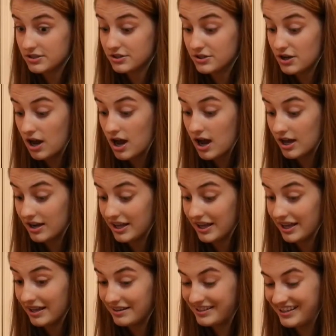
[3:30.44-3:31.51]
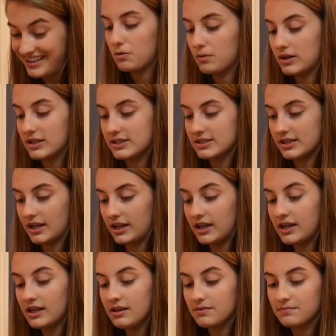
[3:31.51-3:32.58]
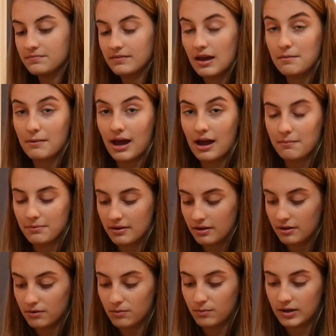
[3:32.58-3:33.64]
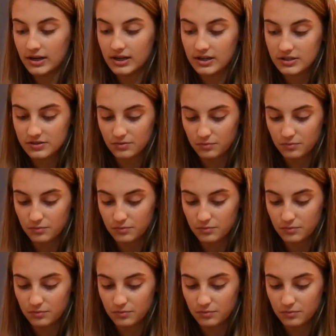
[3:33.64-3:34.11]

not it. When it's sunny, I'm happy. When it is